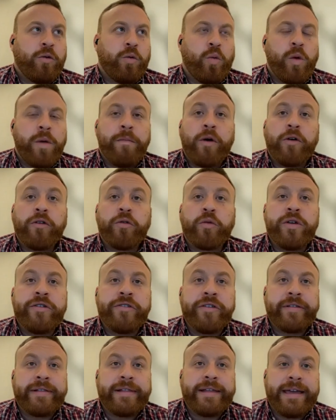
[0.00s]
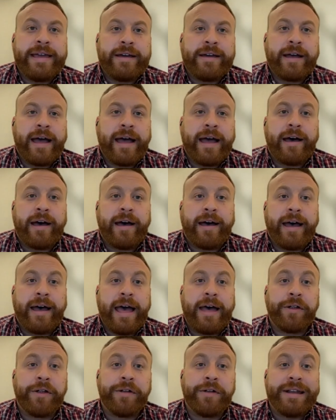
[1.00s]
We most recently
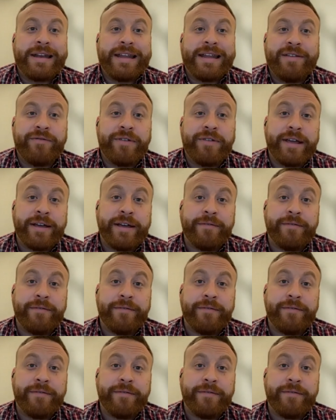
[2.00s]
held an evening